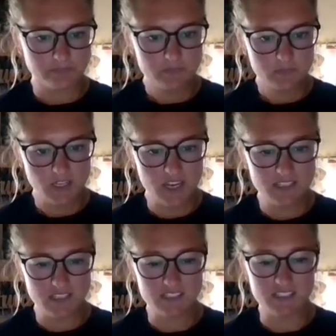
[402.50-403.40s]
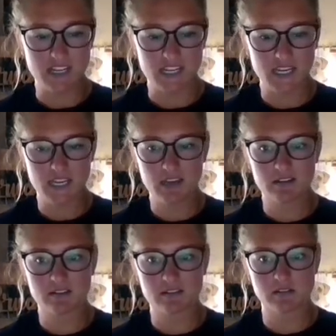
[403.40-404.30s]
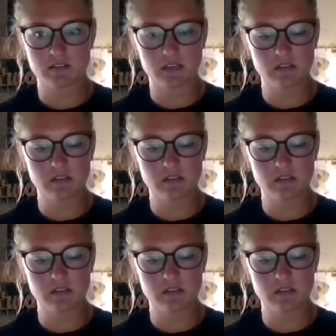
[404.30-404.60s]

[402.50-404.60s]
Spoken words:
Is it sticky still?